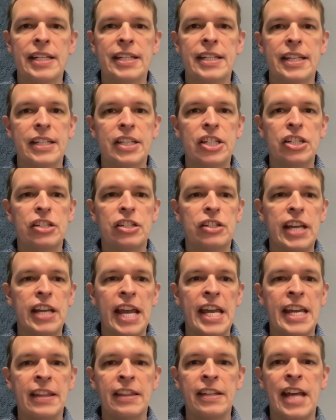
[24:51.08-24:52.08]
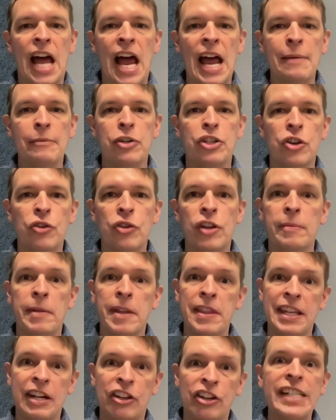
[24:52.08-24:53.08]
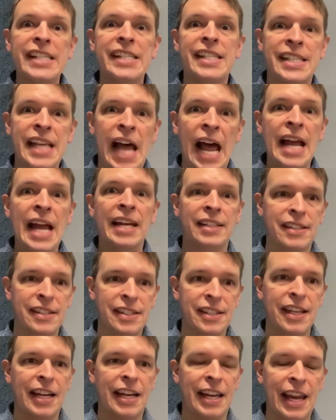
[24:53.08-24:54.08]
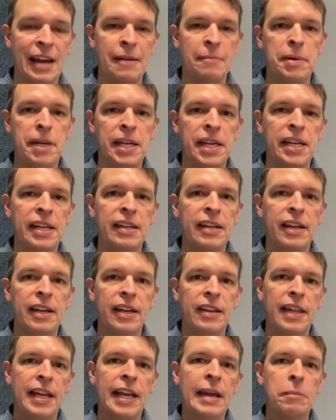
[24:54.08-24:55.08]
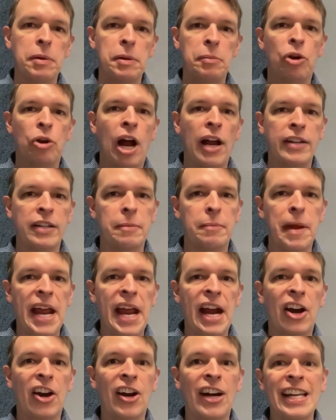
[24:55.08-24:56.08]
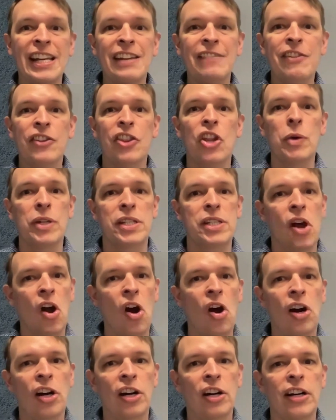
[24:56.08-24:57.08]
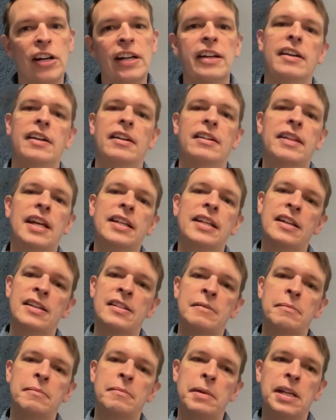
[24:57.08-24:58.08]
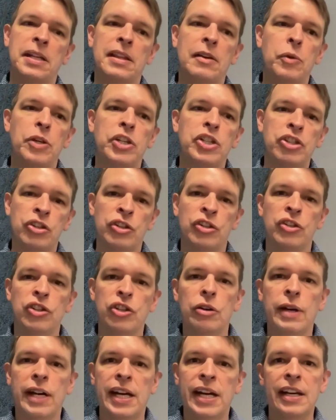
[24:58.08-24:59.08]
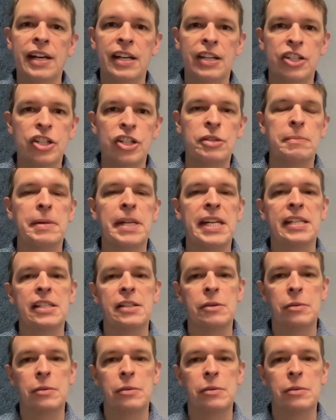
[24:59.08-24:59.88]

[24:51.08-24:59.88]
just taking the time to show them that there is science that can be brought to bear. And even though it's hard, that doesn't mean that we shouldn't do it. It just means that we